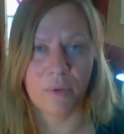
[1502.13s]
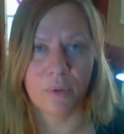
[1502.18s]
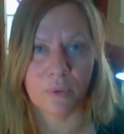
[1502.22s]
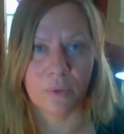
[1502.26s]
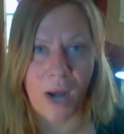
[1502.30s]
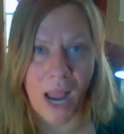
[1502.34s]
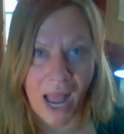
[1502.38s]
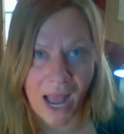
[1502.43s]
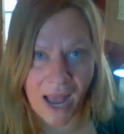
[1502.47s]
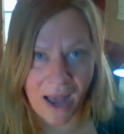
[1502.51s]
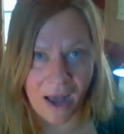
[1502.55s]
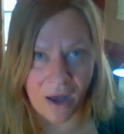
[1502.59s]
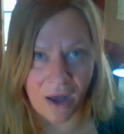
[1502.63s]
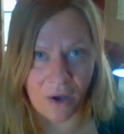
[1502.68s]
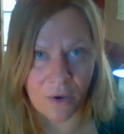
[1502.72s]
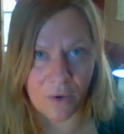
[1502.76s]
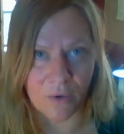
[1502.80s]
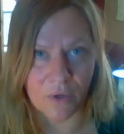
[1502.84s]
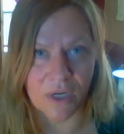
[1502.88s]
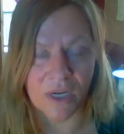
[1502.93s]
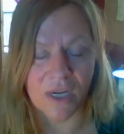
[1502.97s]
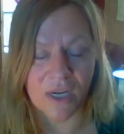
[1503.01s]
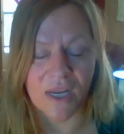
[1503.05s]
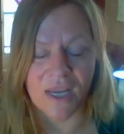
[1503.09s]

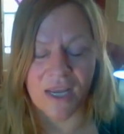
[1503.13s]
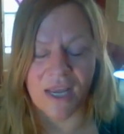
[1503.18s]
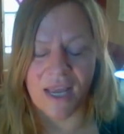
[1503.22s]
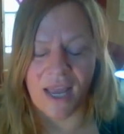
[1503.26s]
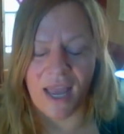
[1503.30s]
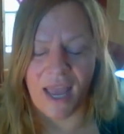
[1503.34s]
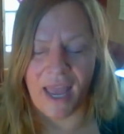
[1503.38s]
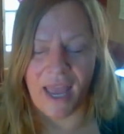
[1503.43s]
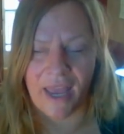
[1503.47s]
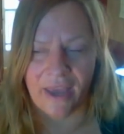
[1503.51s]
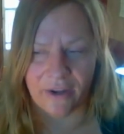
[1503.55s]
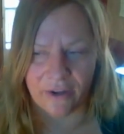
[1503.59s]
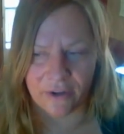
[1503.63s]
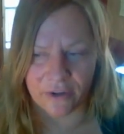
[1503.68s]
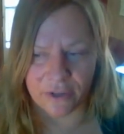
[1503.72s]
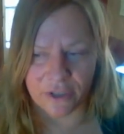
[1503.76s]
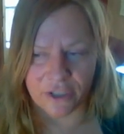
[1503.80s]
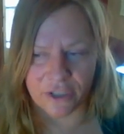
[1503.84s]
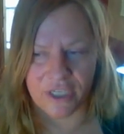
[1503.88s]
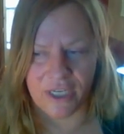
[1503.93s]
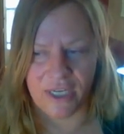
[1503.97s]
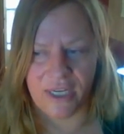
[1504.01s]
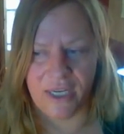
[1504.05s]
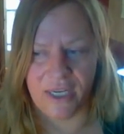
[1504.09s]
proud
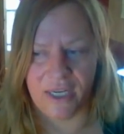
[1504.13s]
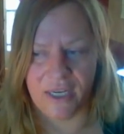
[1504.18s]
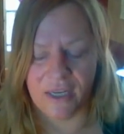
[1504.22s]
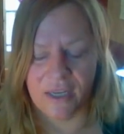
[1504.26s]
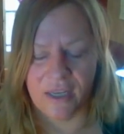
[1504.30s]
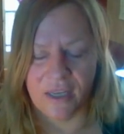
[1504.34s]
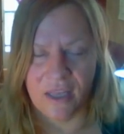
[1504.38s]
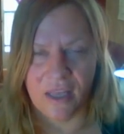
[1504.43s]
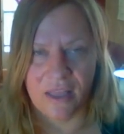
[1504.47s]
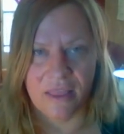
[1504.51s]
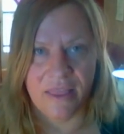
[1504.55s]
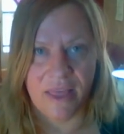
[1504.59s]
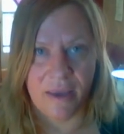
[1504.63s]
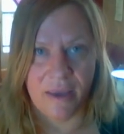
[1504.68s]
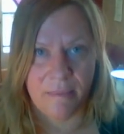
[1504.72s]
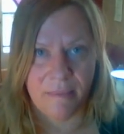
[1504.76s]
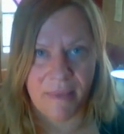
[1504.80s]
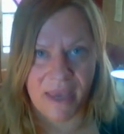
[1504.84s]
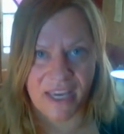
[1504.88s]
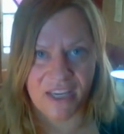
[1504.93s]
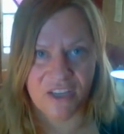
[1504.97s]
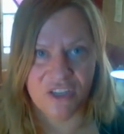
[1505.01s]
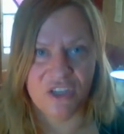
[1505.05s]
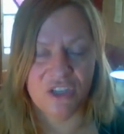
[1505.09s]
energy that
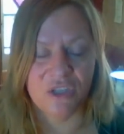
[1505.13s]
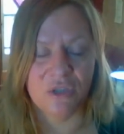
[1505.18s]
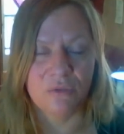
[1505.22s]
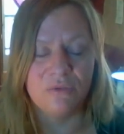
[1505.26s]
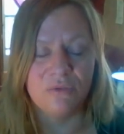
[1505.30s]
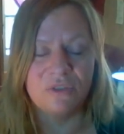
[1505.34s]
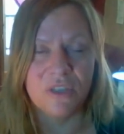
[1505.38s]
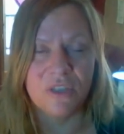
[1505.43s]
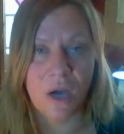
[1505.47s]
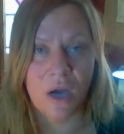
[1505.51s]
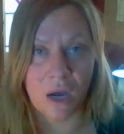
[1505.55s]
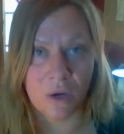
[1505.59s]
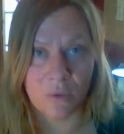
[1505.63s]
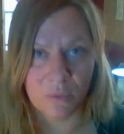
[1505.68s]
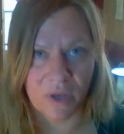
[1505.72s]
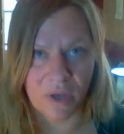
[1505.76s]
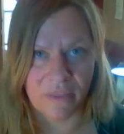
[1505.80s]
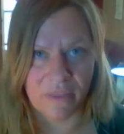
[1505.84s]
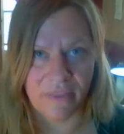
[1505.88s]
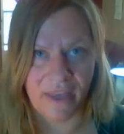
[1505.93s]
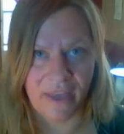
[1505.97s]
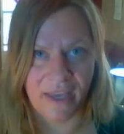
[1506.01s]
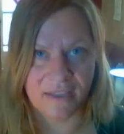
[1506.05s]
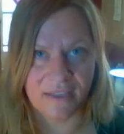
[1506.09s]
makes you done
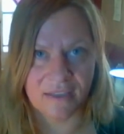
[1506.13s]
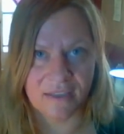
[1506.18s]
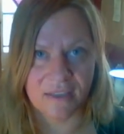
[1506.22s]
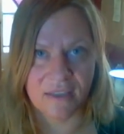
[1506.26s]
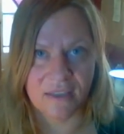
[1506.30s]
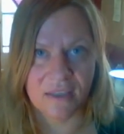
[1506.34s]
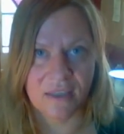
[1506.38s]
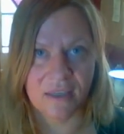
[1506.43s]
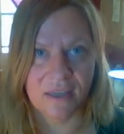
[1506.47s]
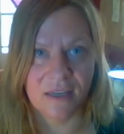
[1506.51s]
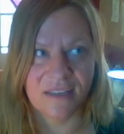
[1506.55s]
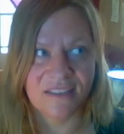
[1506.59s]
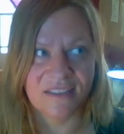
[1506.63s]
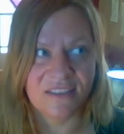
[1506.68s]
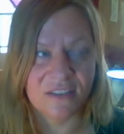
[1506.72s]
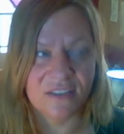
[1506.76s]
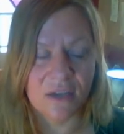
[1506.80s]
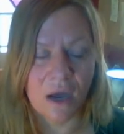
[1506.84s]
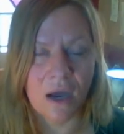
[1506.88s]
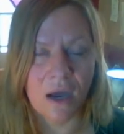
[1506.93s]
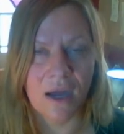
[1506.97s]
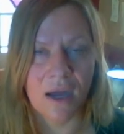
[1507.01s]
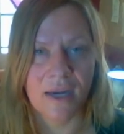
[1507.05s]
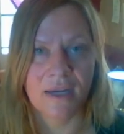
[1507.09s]
with it
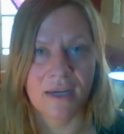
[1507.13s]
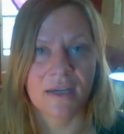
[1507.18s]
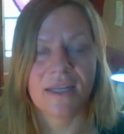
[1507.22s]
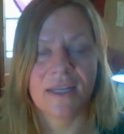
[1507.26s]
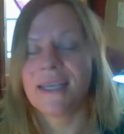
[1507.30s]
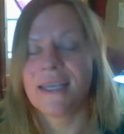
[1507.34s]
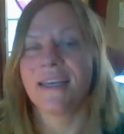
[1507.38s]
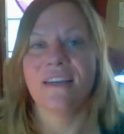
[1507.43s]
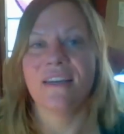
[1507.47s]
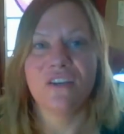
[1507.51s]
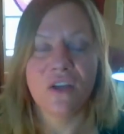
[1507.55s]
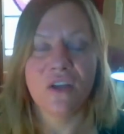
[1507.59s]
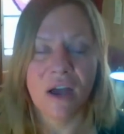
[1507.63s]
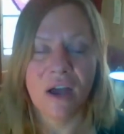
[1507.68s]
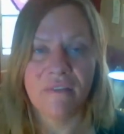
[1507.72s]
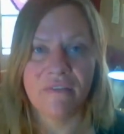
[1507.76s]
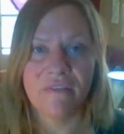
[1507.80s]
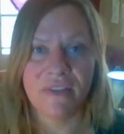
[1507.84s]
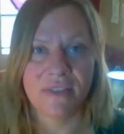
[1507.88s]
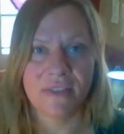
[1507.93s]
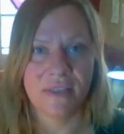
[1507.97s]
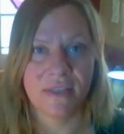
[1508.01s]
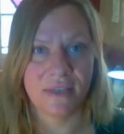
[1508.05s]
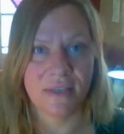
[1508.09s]
done.
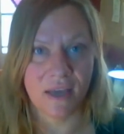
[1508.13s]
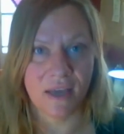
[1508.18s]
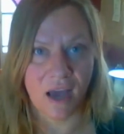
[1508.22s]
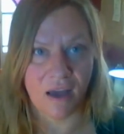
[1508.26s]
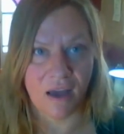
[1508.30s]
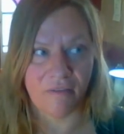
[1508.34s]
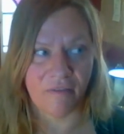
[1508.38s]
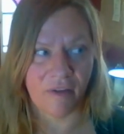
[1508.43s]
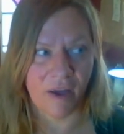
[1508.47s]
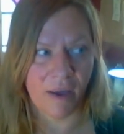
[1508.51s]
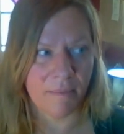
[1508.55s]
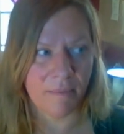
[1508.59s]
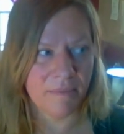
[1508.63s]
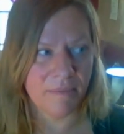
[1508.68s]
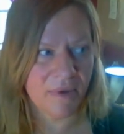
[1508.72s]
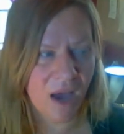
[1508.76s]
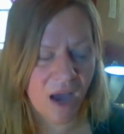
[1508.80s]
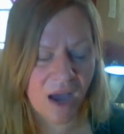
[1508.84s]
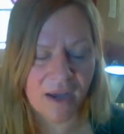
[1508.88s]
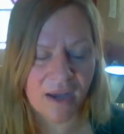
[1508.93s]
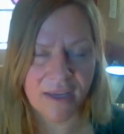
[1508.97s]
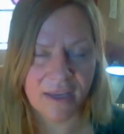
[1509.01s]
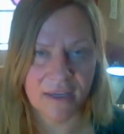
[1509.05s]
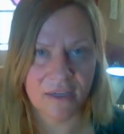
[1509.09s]
Enough is enough. I'm
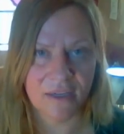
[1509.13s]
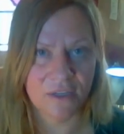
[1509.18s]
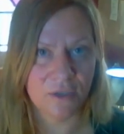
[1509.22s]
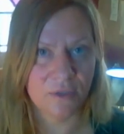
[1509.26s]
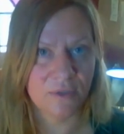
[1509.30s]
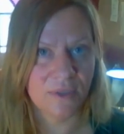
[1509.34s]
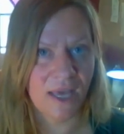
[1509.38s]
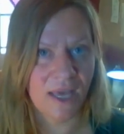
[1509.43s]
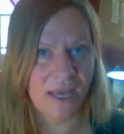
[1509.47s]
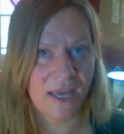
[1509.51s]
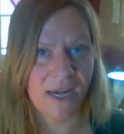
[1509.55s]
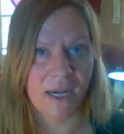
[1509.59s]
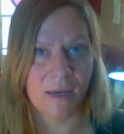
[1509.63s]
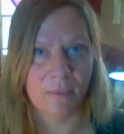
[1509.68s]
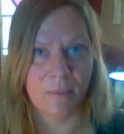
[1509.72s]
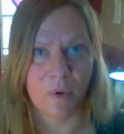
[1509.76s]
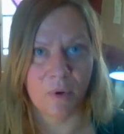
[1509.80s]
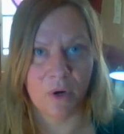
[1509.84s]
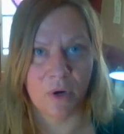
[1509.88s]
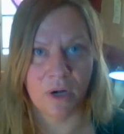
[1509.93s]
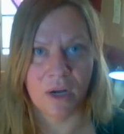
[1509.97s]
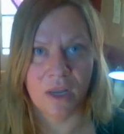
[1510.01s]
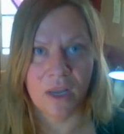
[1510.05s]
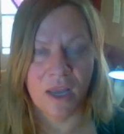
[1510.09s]
not going to do that
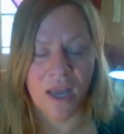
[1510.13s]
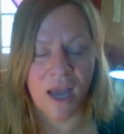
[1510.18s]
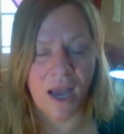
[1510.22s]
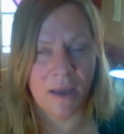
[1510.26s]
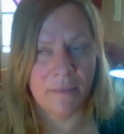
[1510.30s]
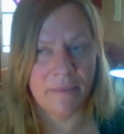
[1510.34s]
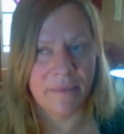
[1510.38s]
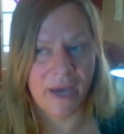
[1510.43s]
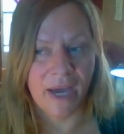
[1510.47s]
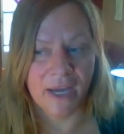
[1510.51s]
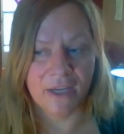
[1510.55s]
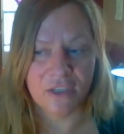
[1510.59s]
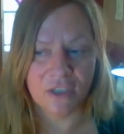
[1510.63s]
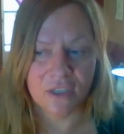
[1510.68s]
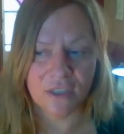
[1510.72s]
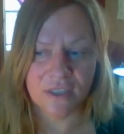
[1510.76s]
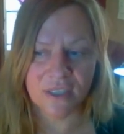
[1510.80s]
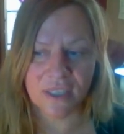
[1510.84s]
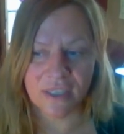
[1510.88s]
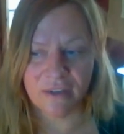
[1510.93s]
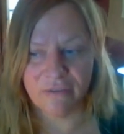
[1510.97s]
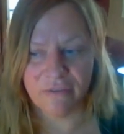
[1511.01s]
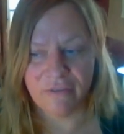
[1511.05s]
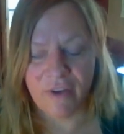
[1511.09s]
anymore. I'm not
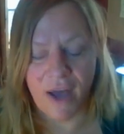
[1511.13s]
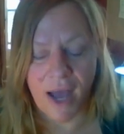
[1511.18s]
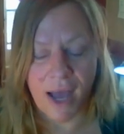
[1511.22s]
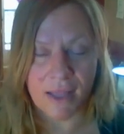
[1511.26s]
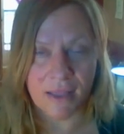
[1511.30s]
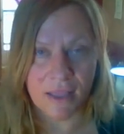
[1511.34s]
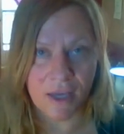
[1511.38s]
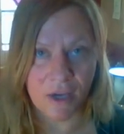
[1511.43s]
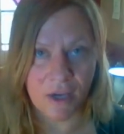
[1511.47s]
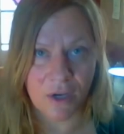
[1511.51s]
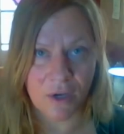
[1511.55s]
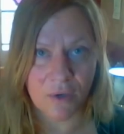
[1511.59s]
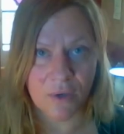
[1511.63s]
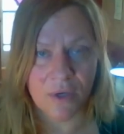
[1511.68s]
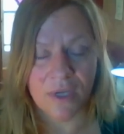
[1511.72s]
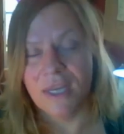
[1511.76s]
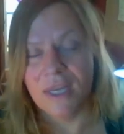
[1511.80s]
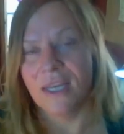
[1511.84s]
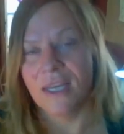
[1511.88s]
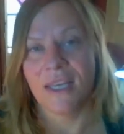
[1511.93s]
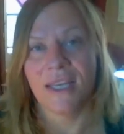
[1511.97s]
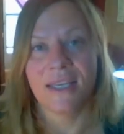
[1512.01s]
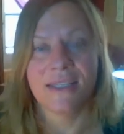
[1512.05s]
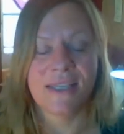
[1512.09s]
just going to follow
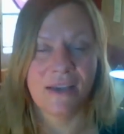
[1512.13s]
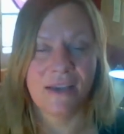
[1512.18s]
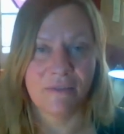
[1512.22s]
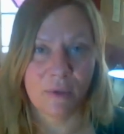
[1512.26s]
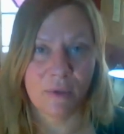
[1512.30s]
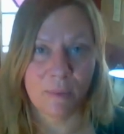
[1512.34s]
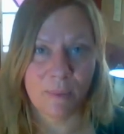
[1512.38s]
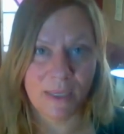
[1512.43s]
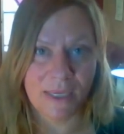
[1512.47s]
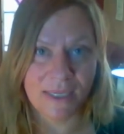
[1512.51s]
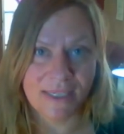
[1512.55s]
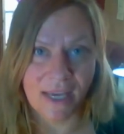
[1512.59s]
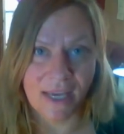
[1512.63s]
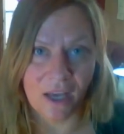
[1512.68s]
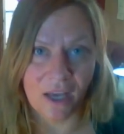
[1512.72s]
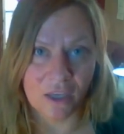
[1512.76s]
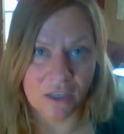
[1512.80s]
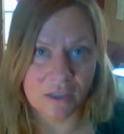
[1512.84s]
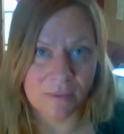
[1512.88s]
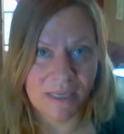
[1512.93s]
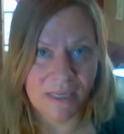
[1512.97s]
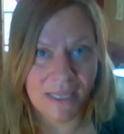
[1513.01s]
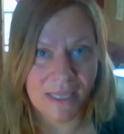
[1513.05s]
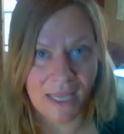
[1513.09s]
because everybody
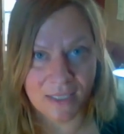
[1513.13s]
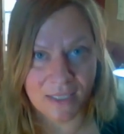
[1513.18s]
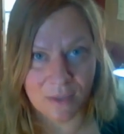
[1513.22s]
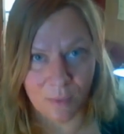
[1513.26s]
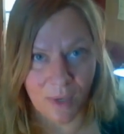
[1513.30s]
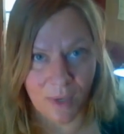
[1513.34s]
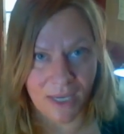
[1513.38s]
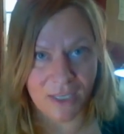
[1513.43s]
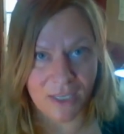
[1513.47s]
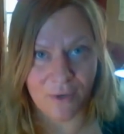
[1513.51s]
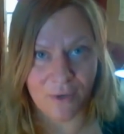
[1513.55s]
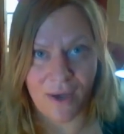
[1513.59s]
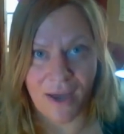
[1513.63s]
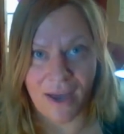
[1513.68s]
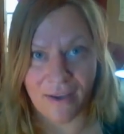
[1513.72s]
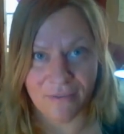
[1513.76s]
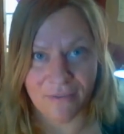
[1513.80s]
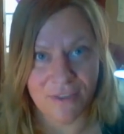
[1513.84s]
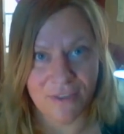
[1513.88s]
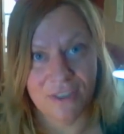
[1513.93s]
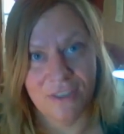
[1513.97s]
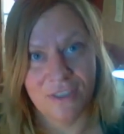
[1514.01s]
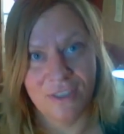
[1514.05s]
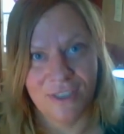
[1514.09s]
tells me that's what you
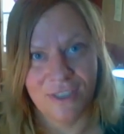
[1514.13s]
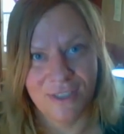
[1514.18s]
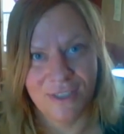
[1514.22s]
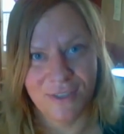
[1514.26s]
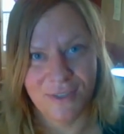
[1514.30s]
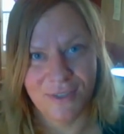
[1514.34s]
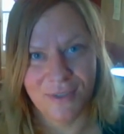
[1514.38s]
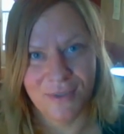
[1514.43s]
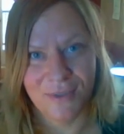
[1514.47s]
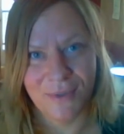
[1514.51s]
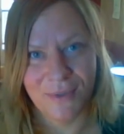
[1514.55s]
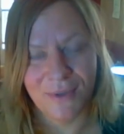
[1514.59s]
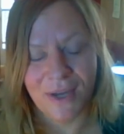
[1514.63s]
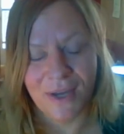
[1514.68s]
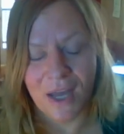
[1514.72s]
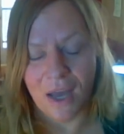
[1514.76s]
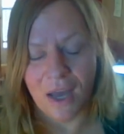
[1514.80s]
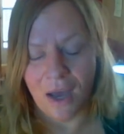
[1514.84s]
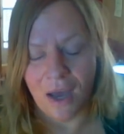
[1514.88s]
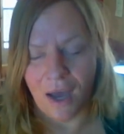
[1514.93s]
have to do.